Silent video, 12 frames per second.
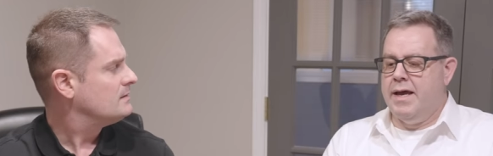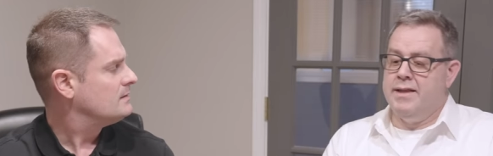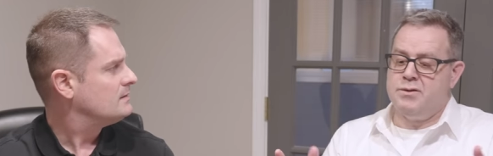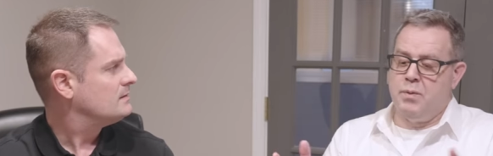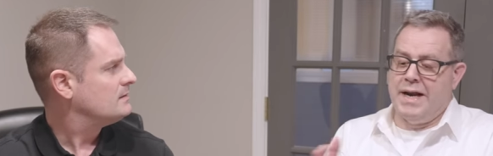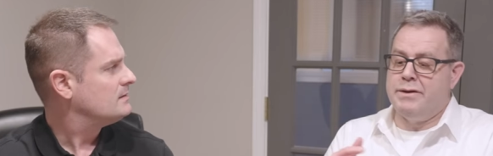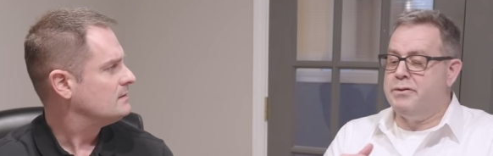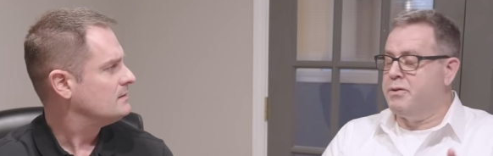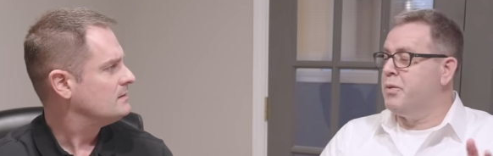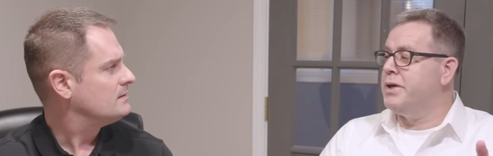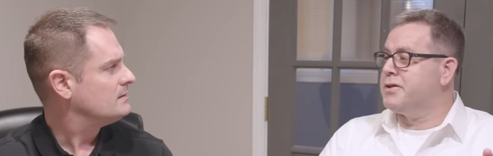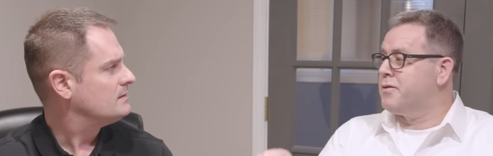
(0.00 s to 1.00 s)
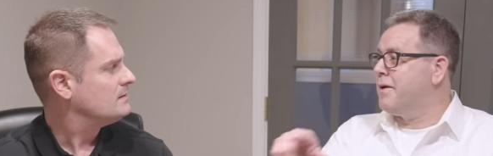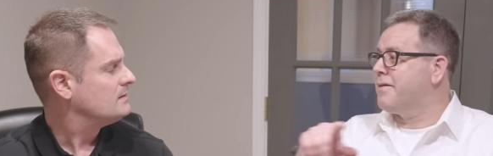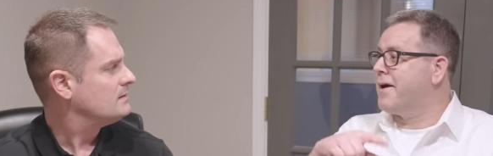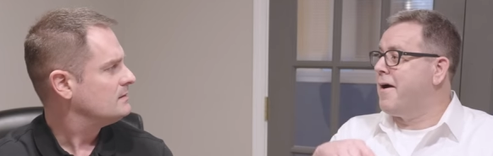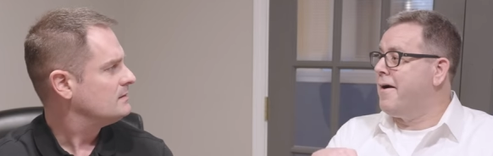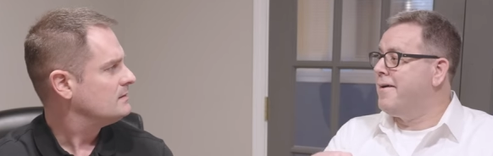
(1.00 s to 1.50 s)
Speaker 1: And this is when I do the wheels
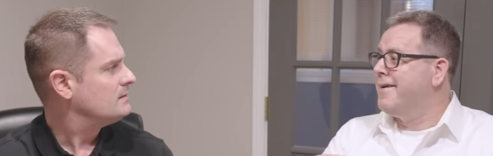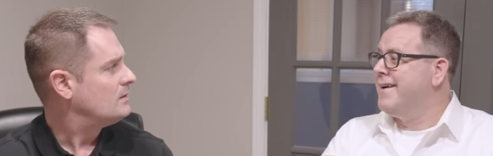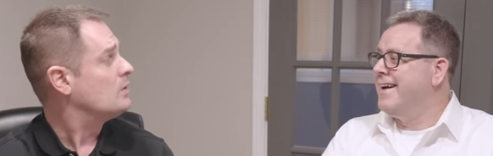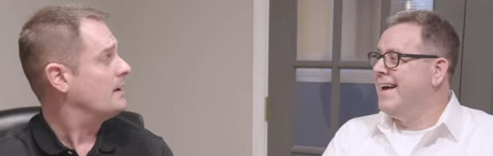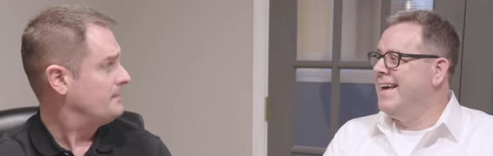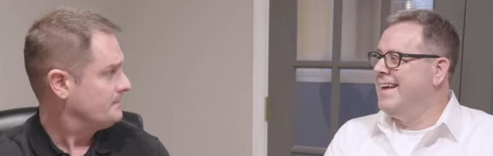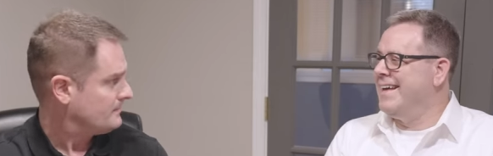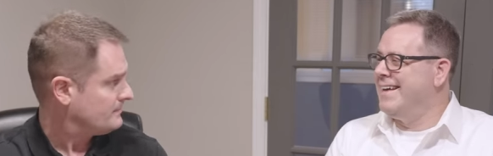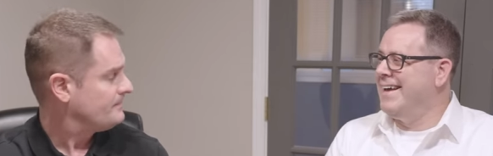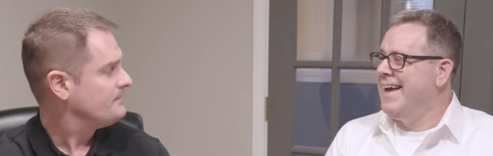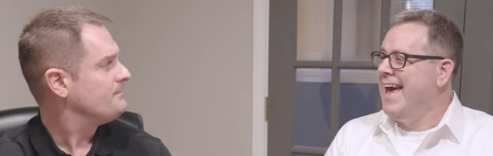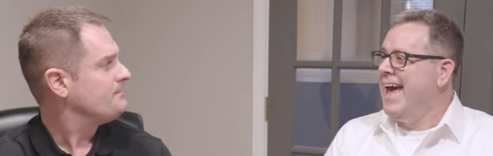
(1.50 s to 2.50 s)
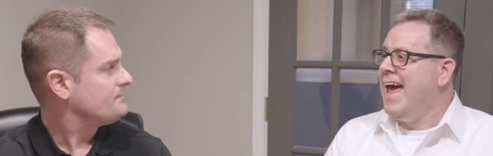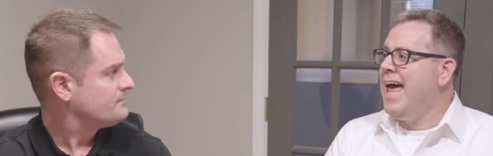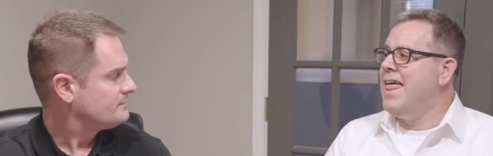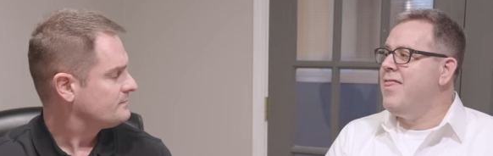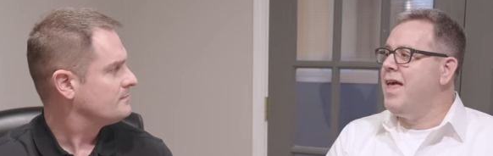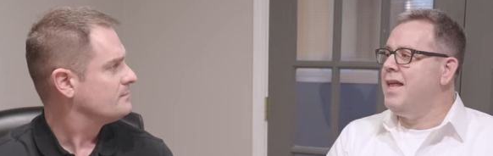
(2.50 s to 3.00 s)
around the car. Okay.
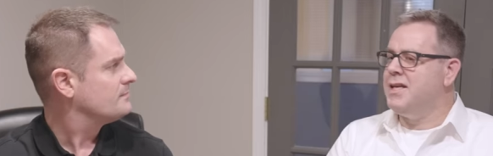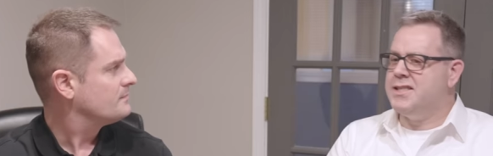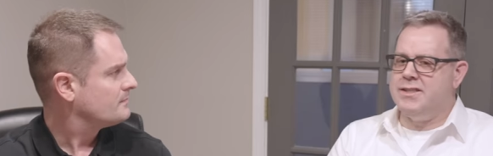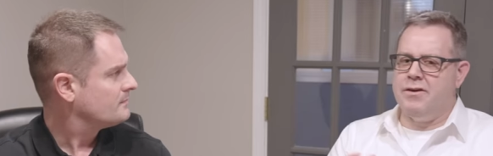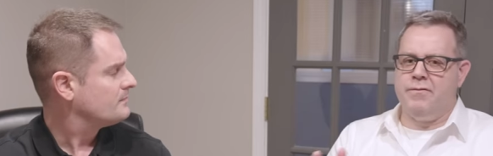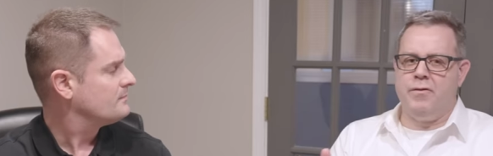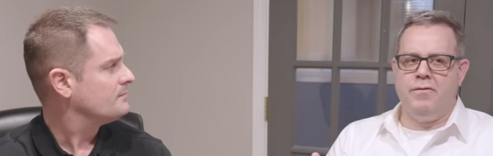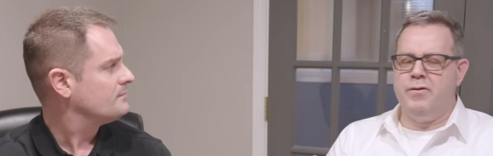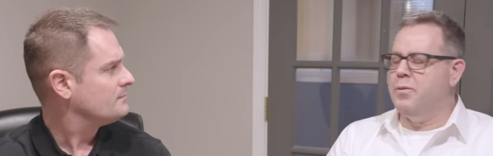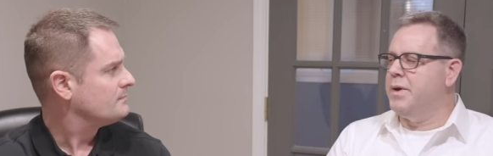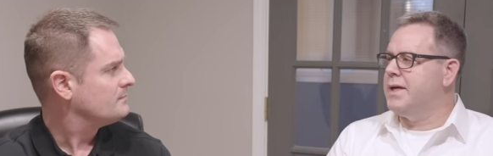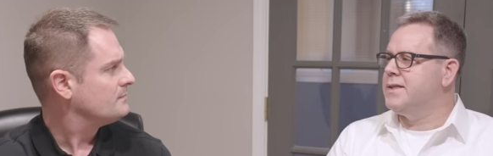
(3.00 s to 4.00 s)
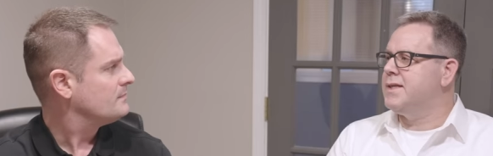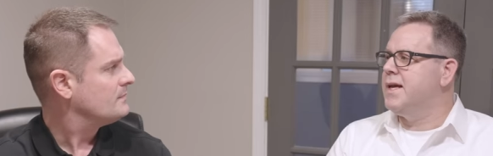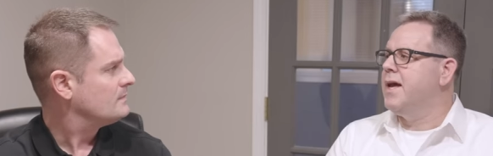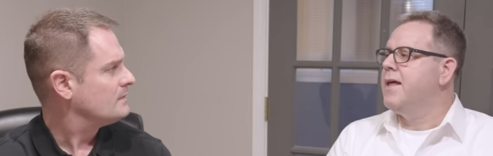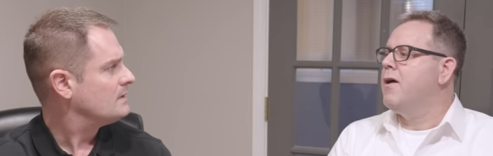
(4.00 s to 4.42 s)
And then it's there for a few minutes.